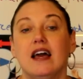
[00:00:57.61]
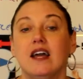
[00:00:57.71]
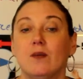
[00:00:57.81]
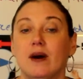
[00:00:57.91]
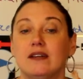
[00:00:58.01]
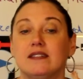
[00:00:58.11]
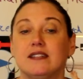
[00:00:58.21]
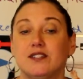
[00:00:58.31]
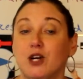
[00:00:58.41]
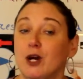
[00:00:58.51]
It was
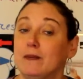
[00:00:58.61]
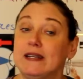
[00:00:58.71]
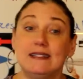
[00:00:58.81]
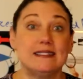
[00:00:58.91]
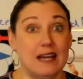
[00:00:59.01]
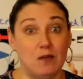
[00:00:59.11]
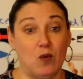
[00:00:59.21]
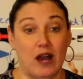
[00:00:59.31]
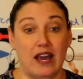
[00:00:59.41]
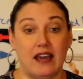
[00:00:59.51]
disturbed in some
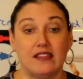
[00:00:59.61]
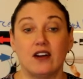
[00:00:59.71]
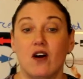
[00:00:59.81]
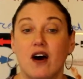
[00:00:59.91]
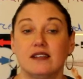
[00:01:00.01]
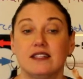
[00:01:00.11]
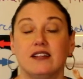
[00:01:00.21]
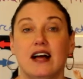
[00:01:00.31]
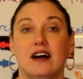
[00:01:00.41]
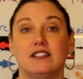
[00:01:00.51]
way that caused the
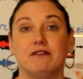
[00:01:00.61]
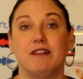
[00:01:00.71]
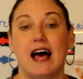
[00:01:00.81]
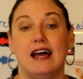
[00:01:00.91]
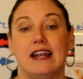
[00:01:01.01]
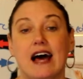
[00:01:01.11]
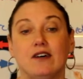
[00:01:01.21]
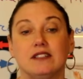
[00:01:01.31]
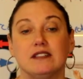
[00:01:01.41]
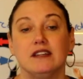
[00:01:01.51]
cloud to flatten
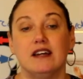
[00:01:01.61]
out.